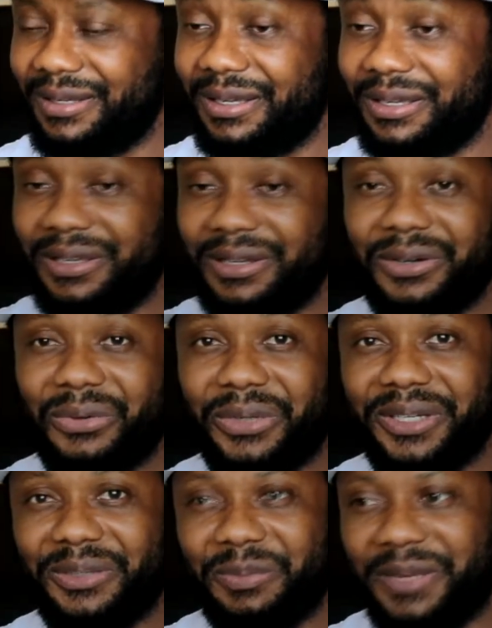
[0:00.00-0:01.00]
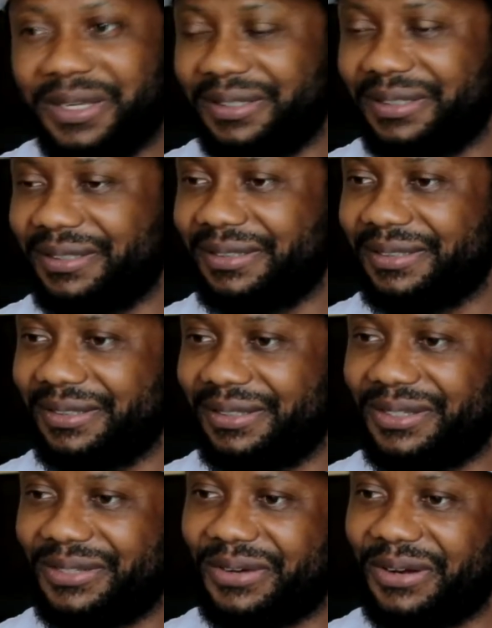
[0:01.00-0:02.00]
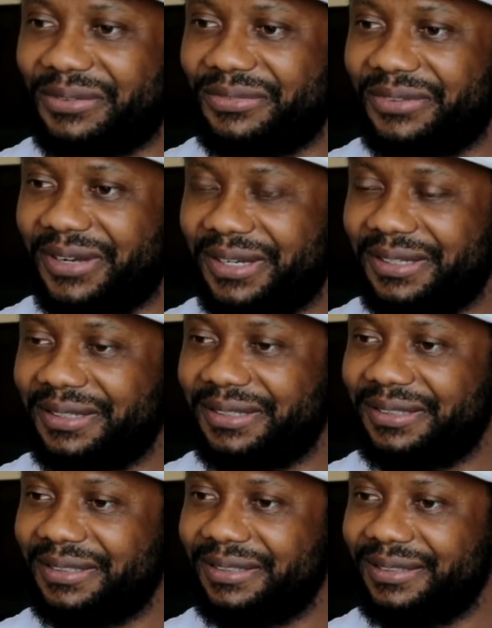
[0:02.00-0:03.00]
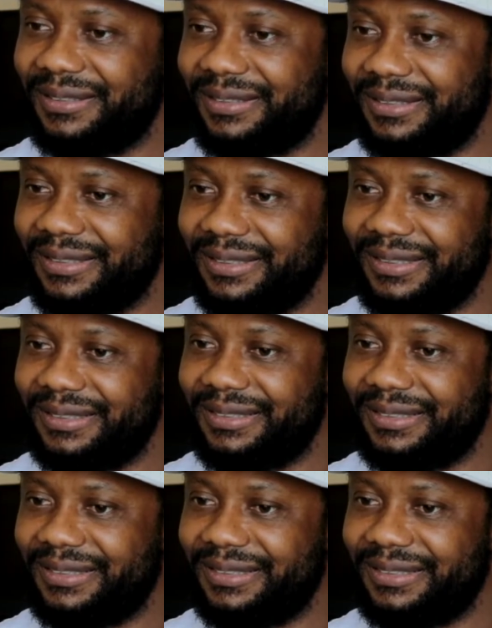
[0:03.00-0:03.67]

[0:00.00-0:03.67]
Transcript: he always me. He's very funny. This